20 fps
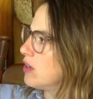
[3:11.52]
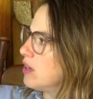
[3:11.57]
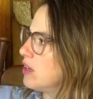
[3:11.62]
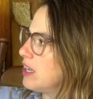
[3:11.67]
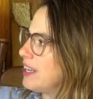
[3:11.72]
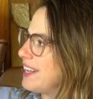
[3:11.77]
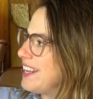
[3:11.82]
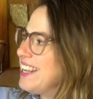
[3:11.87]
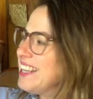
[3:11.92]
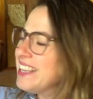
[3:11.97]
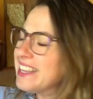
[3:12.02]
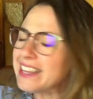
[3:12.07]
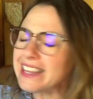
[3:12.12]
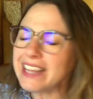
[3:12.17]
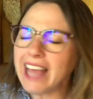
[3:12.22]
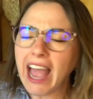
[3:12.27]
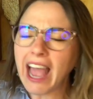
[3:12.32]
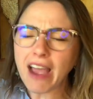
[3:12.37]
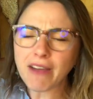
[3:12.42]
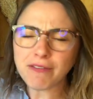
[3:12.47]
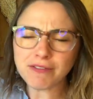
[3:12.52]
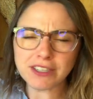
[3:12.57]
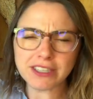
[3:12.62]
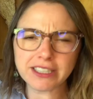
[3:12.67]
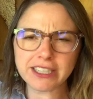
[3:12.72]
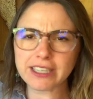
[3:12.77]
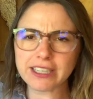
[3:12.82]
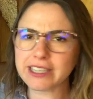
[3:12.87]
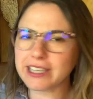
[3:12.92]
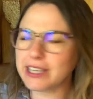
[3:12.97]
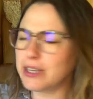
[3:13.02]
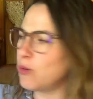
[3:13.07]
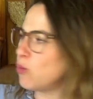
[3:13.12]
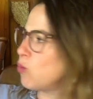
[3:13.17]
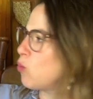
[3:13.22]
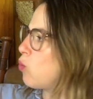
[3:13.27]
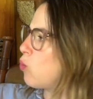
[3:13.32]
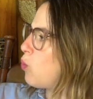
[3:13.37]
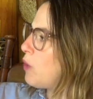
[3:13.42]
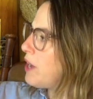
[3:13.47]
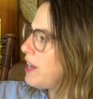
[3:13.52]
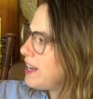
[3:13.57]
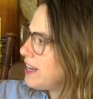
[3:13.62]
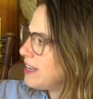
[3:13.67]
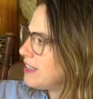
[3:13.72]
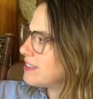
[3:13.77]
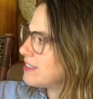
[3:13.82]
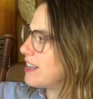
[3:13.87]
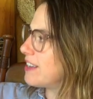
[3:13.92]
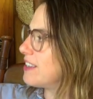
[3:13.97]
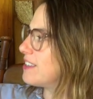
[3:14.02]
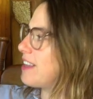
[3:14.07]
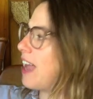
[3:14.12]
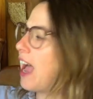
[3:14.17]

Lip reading: He laughed till he wheezed and his